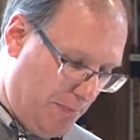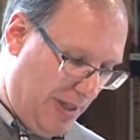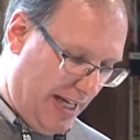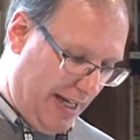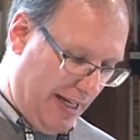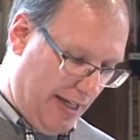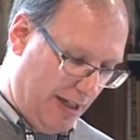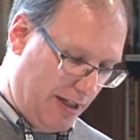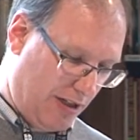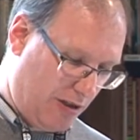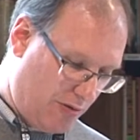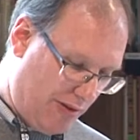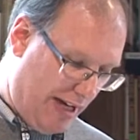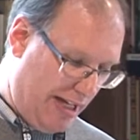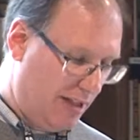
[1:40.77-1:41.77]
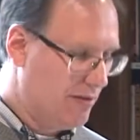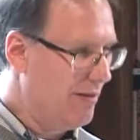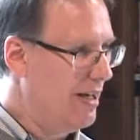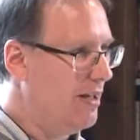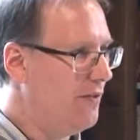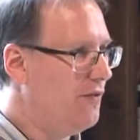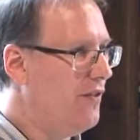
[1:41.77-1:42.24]
my great
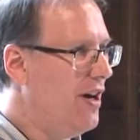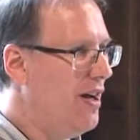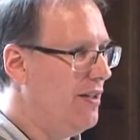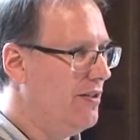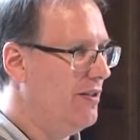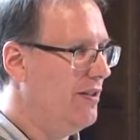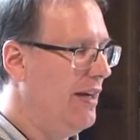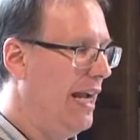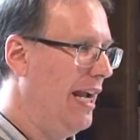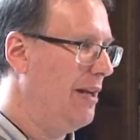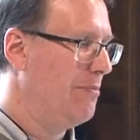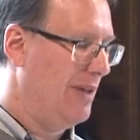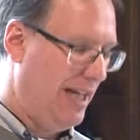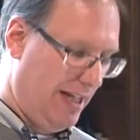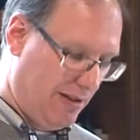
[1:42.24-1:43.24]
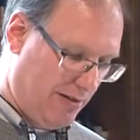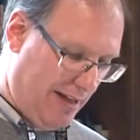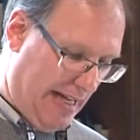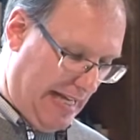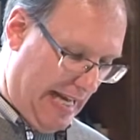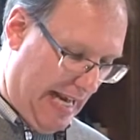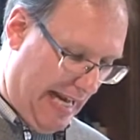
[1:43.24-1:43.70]
grandfather and my
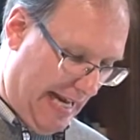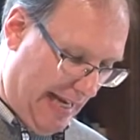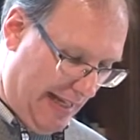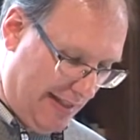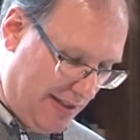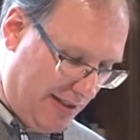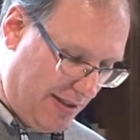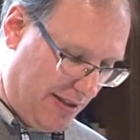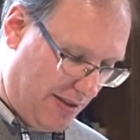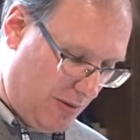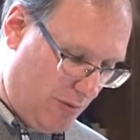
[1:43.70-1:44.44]
great aunt